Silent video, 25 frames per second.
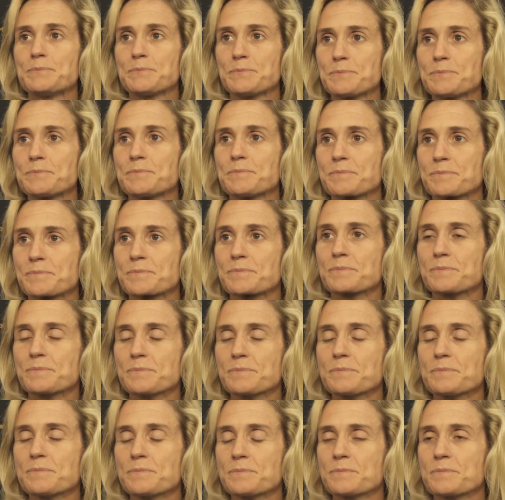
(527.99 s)
You know, this
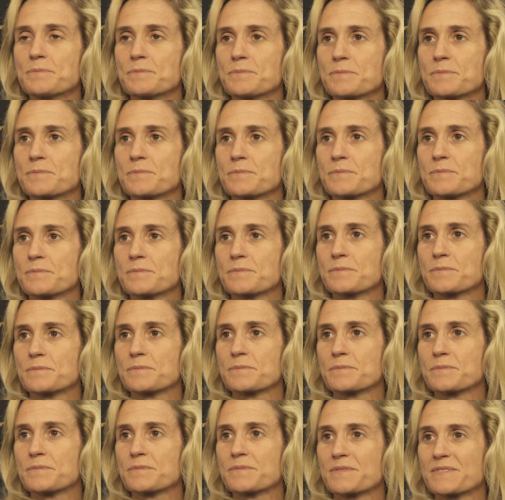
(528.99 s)
program went through kind
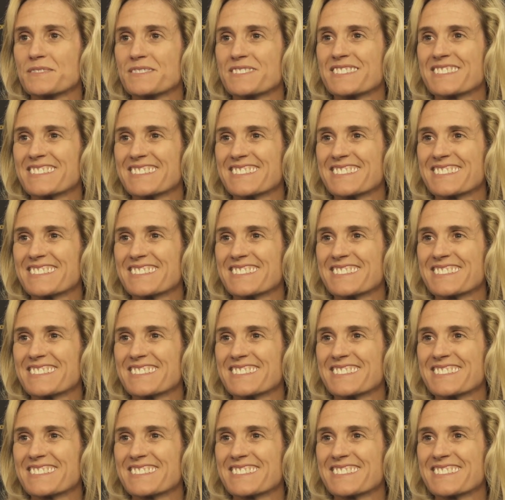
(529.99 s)
of, you know,